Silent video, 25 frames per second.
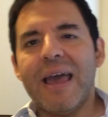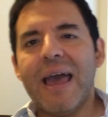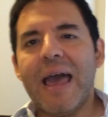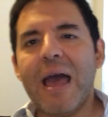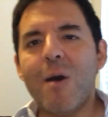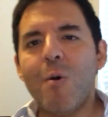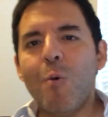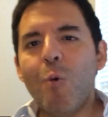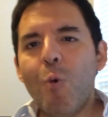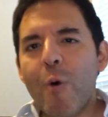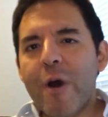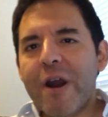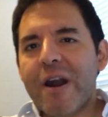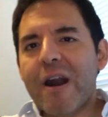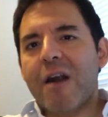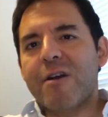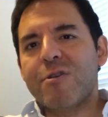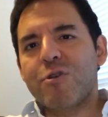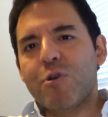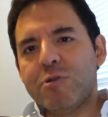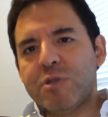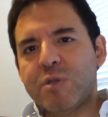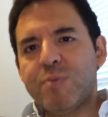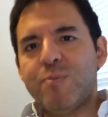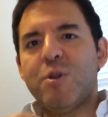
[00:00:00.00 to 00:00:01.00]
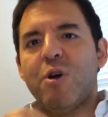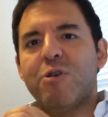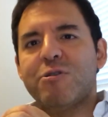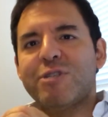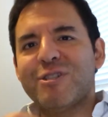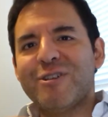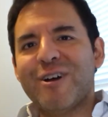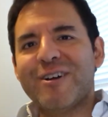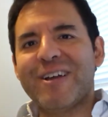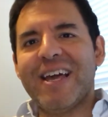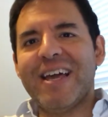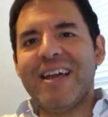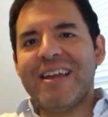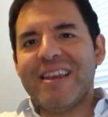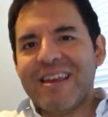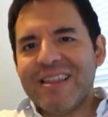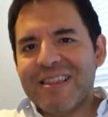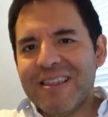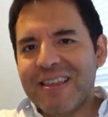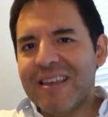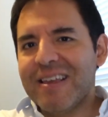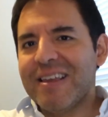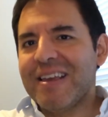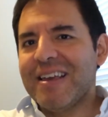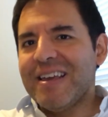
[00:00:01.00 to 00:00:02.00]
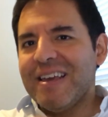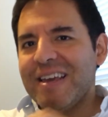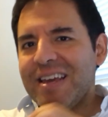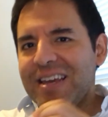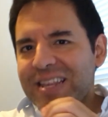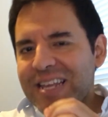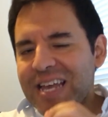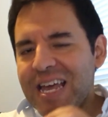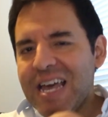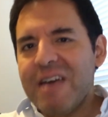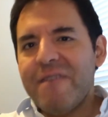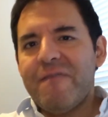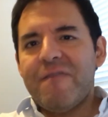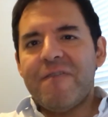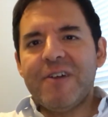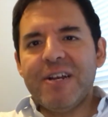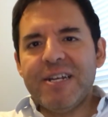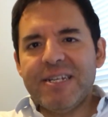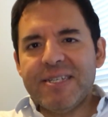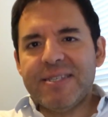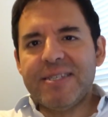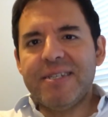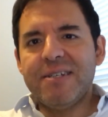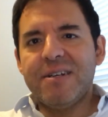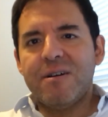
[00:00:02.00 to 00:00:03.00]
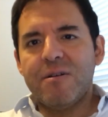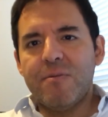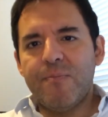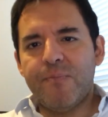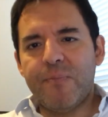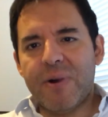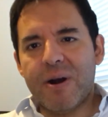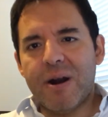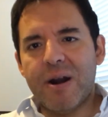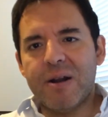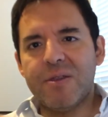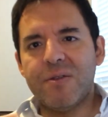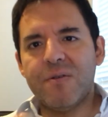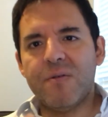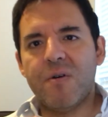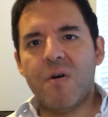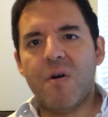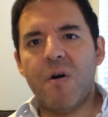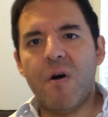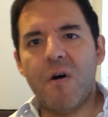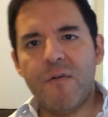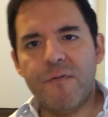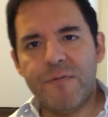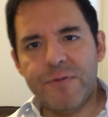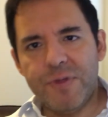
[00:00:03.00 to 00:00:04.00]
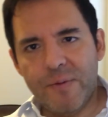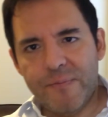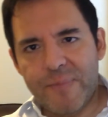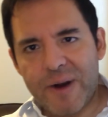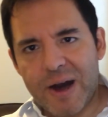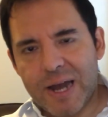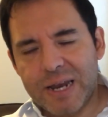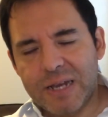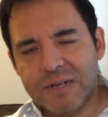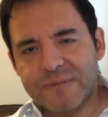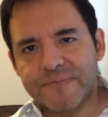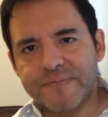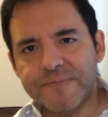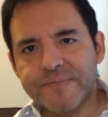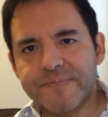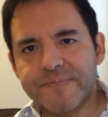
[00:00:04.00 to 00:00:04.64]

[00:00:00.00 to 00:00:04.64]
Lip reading: and where are those blocks located in every single part of the body.